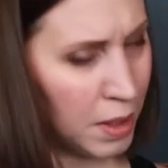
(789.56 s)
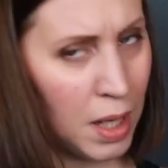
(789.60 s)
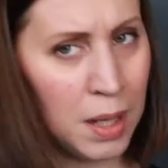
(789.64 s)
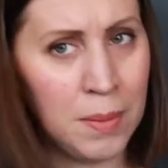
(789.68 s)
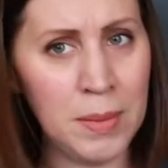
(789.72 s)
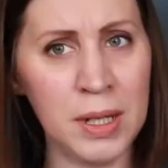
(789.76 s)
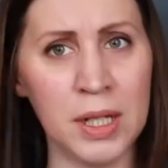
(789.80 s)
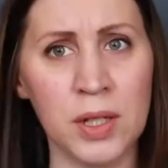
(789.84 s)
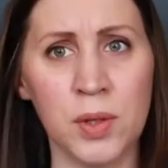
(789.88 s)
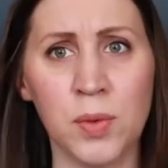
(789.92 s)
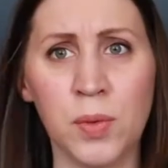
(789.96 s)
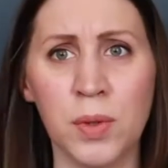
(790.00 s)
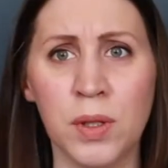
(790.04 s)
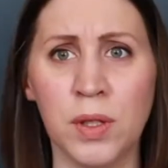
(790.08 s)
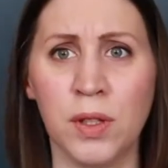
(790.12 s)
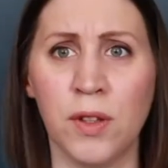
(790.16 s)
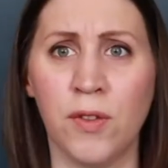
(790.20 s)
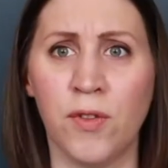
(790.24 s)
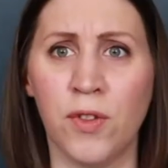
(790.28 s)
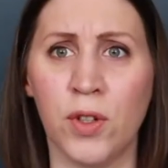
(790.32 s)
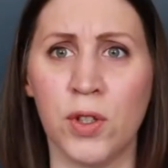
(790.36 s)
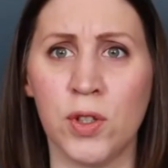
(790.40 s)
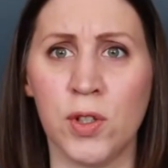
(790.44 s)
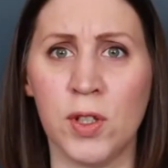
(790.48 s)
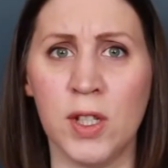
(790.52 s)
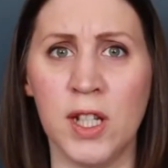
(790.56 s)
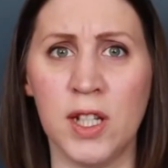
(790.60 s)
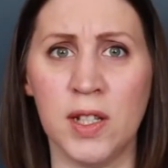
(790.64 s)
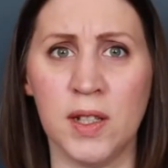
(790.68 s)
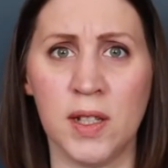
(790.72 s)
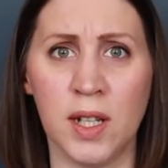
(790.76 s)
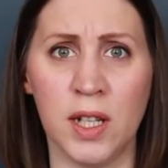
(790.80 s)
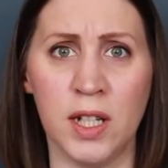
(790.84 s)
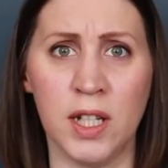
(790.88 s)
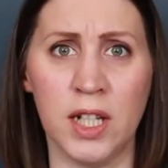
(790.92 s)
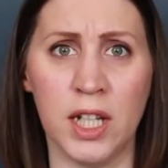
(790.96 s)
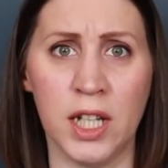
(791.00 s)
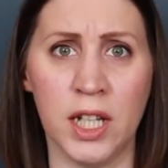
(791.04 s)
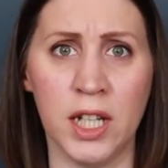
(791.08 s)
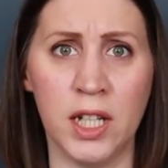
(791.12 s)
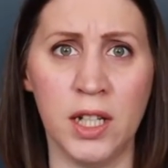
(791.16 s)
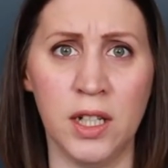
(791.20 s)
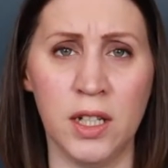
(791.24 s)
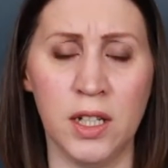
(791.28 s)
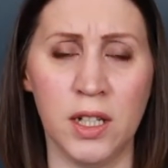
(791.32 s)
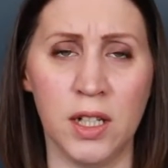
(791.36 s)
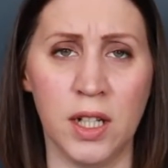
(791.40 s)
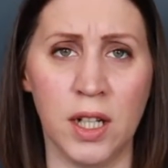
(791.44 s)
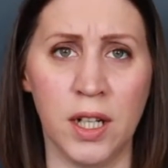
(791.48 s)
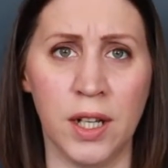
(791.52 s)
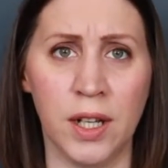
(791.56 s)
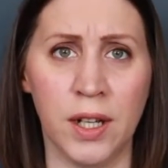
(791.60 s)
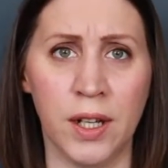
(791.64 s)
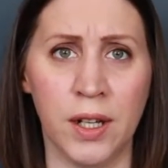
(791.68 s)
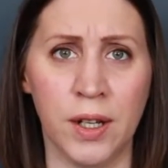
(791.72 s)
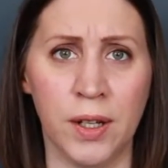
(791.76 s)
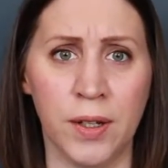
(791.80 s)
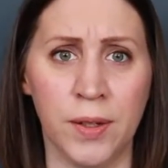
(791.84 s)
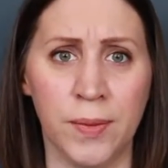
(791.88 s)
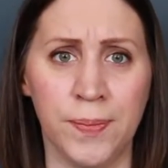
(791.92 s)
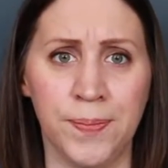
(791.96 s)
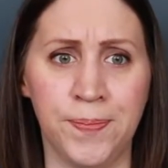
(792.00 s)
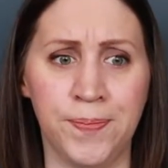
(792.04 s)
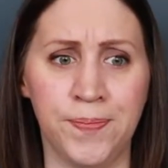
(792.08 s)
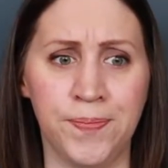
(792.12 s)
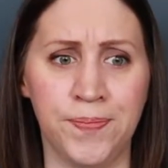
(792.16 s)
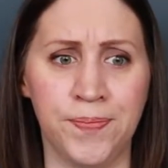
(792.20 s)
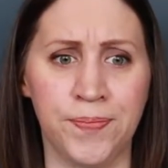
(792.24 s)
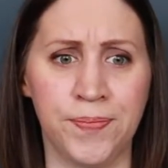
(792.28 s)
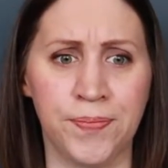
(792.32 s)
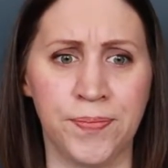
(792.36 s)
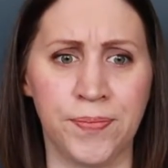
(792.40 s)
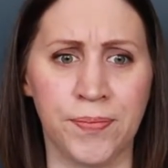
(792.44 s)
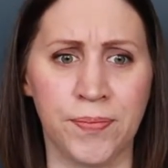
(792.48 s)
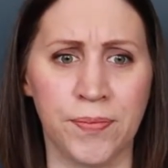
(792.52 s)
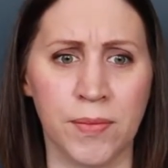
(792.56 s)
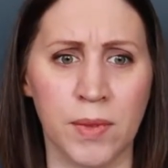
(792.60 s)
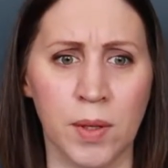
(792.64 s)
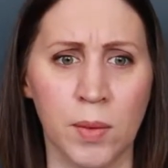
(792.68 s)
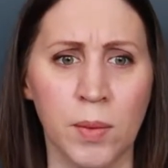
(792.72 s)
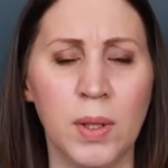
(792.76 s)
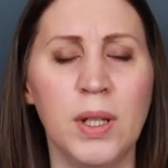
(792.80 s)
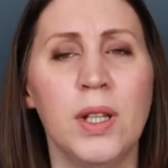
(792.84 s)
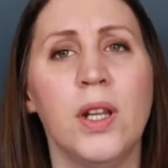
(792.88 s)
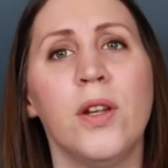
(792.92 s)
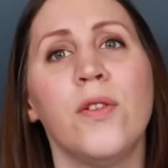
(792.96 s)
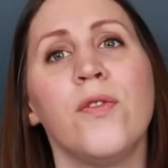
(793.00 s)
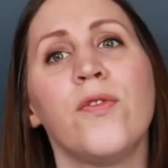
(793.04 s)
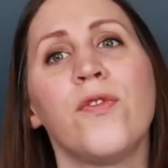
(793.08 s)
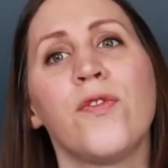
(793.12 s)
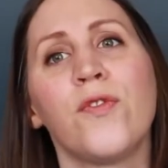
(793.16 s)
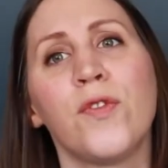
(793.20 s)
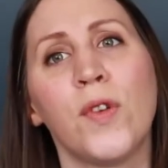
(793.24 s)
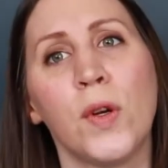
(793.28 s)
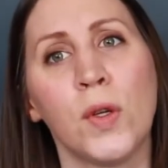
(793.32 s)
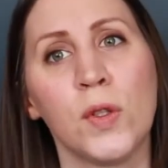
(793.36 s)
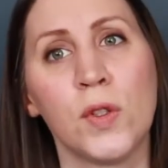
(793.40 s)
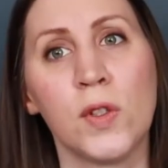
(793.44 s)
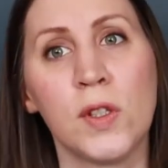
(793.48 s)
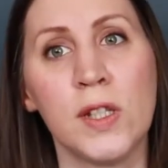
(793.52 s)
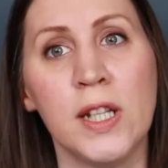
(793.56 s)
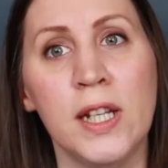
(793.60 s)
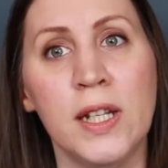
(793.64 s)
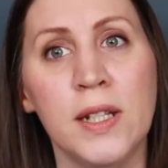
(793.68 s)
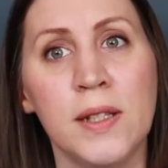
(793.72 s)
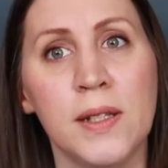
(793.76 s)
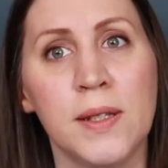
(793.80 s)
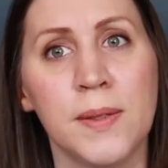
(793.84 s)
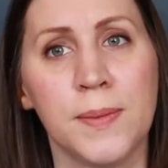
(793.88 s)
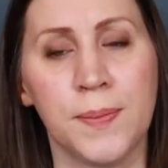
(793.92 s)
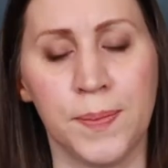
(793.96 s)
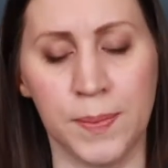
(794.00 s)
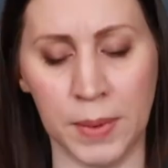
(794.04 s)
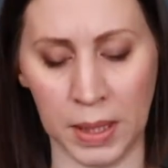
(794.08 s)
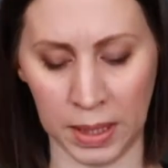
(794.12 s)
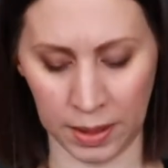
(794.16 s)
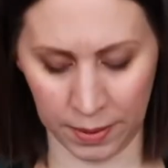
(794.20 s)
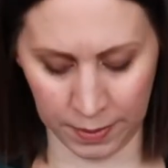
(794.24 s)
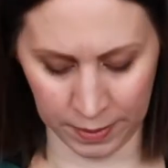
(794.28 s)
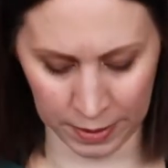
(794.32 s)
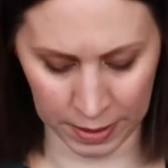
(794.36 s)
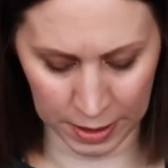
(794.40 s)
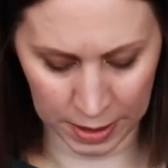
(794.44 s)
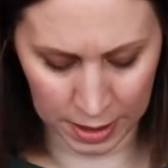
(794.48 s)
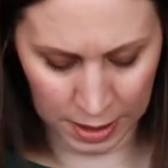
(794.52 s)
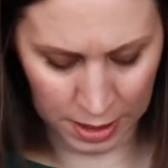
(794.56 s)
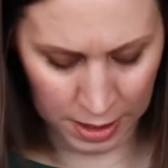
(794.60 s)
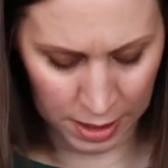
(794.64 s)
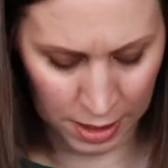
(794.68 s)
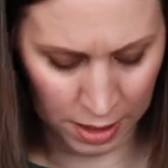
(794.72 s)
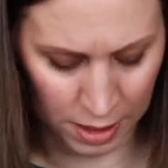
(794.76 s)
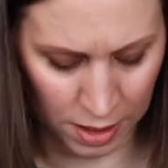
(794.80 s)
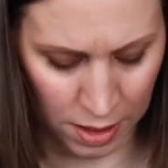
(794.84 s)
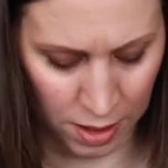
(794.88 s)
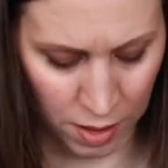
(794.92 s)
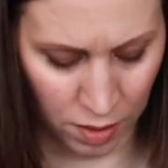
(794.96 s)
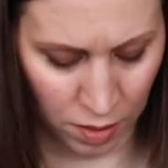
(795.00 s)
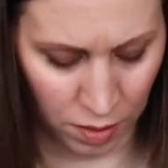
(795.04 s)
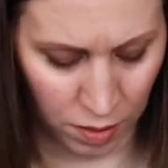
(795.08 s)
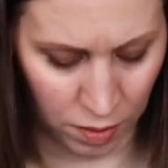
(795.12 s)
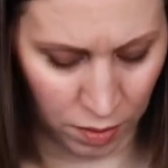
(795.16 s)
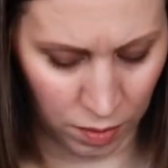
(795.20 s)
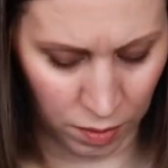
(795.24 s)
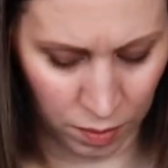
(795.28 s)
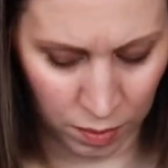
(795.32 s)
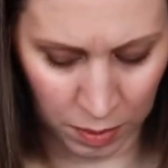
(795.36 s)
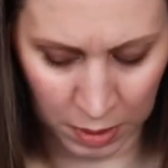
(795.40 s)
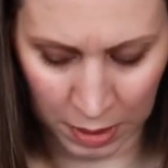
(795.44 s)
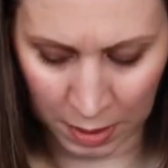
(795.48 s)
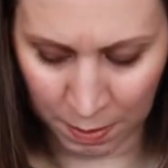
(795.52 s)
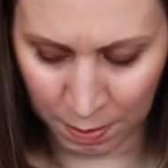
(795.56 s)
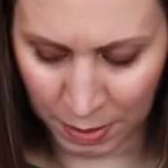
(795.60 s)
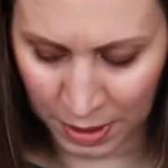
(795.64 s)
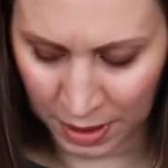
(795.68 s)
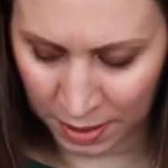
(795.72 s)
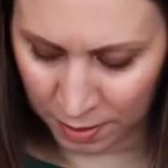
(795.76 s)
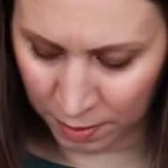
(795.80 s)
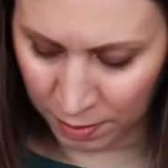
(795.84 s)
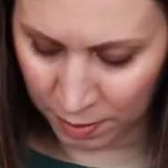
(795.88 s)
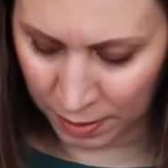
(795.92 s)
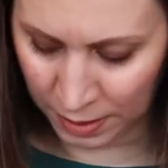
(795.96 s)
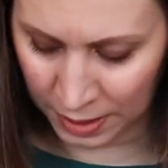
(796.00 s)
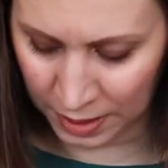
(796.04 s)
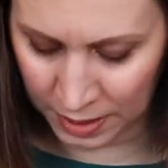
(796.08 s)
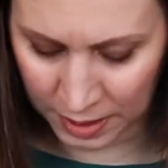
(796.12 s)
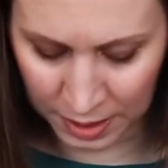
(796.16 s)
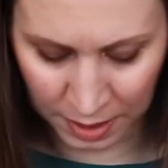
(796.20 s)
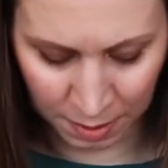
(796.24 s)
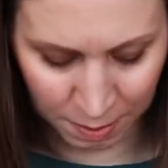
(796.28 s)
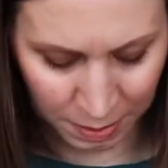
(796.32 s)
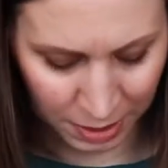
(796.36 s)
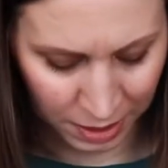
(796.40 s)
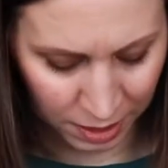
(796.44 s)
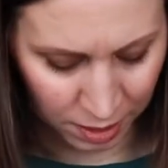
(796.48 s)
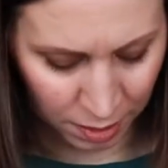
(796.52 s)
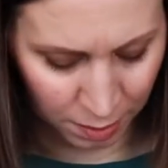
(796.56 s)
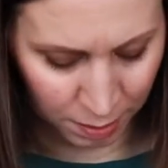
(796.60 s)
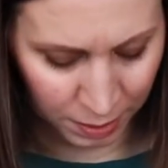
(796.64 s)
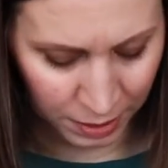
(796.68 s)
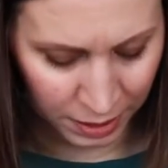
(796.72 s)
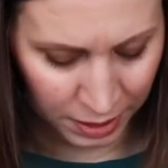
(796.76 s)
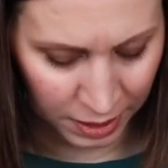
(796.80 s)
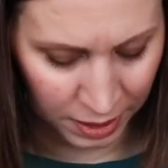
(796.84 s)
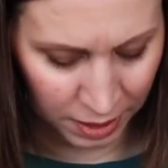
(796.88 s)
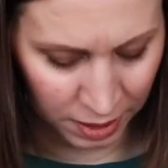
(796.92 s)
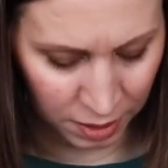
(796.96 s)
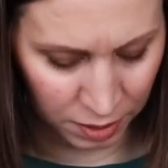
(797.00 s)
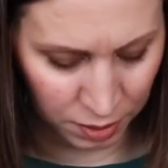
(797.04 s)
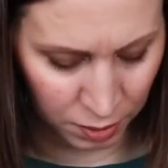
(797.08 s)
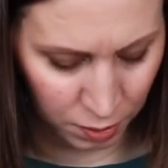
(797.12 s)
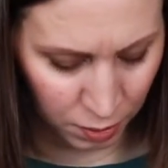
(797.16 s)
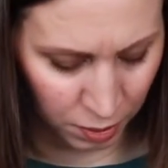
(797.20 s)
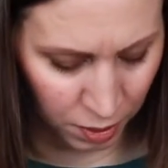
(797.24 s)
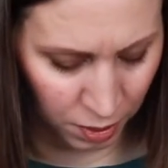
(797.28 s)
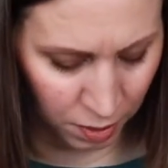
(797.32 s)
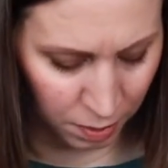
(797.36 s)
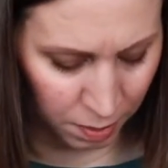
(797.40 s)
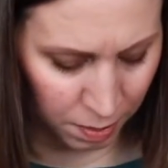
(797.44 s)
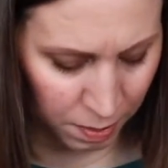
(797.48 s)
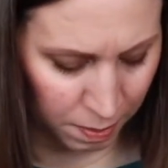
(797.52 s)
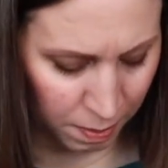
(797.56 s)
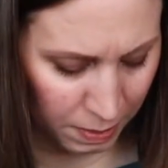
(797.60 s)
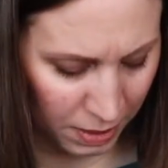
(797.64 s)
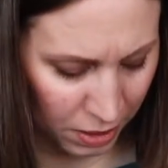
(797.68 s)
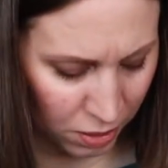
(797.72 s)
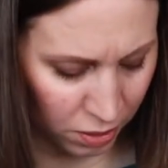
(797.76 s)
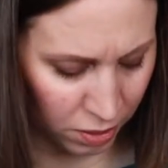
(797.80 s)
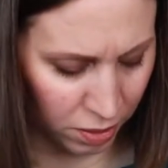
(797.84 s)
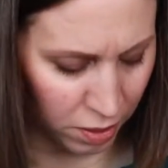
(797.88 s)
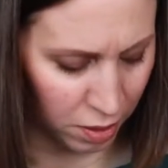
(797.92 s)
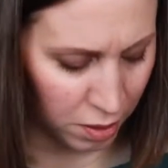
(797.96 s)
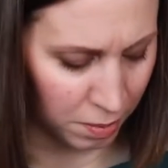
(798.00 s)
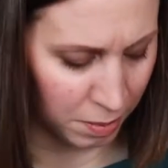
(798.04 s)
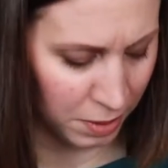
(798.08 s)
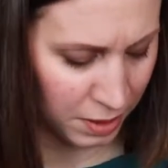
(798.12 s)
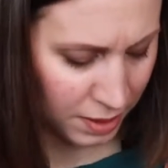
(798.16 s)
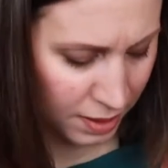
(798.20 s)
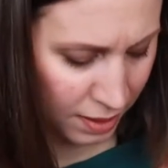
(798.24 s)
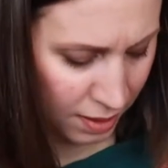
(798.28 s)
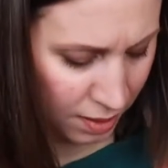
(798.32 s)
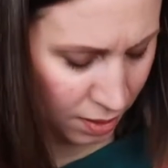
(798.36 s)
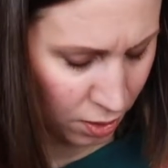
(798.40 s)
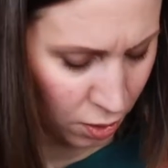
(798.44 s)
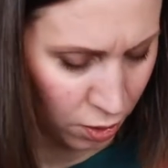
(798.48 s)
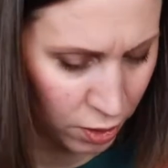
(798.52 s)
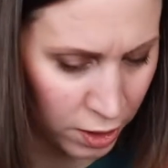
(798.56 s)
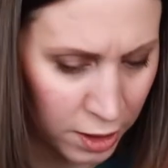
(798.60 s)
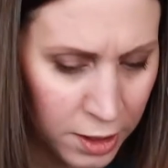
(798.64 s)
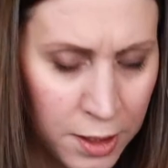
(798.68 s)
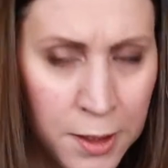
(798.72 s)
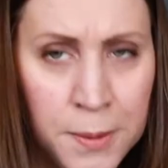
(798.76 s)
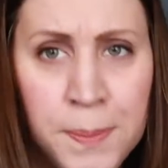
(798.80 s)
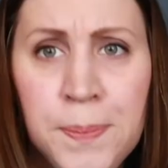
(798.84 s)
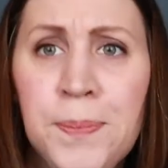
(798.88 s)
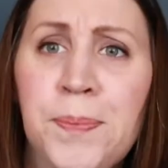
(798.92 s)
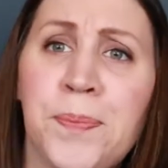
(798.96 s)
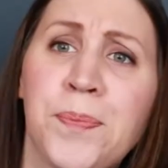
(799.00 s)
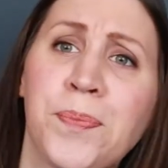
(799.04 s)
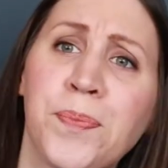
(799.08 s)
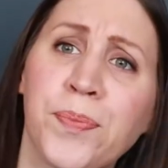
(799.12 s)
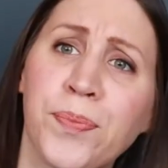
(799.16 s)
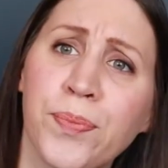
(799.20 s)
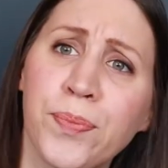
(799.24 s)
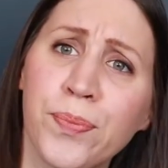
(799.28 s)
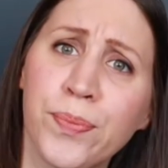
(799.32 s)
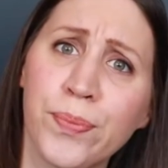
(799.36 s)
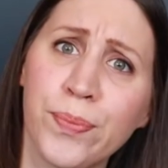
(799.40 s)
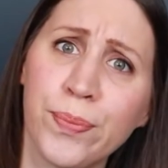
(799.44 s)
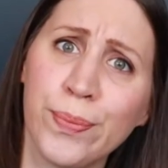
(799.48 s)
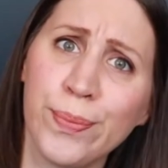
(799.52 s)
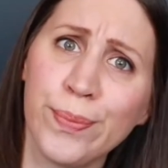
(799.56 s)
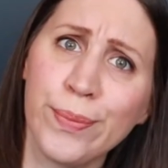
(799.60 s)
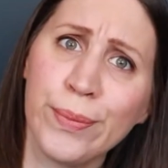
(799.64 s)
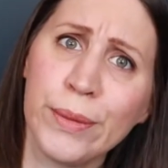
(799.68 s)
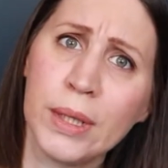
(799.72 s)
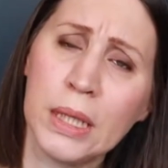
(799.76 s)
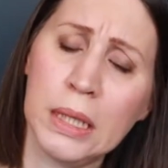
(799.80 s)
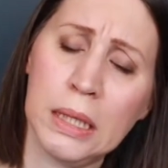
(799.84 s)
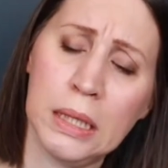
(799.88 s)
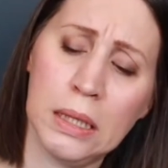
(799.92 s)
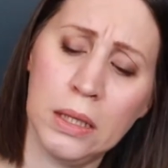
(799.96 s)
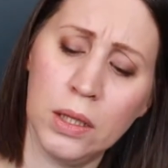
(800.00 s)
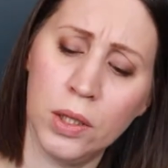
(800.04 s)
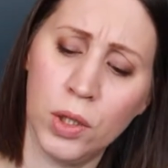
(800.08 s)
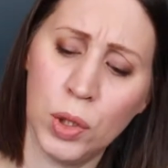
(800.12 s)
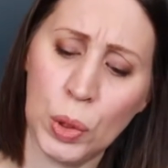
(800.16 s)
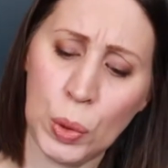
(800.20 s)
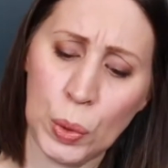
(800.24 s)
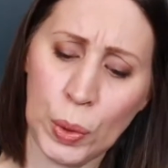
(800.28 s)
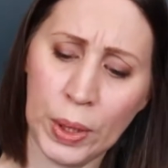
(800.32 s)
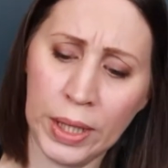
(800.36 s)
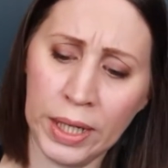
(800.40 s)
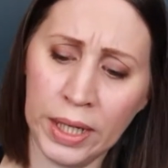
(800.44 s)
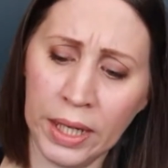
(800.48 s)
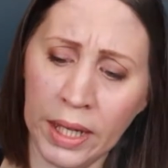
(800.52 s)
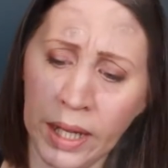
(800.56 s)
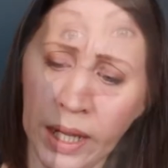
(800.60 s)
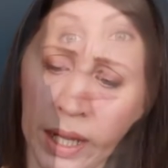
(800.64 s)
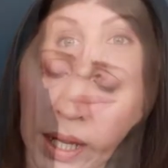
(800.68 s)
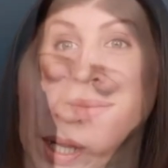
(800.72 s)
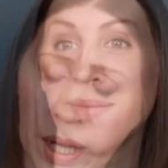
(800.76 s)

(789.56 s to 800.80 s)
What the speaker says: mean, it was one of the first knits I did. Well, not first knits, but when I picked knitting back up again, it's one of the bigger garments I started doing.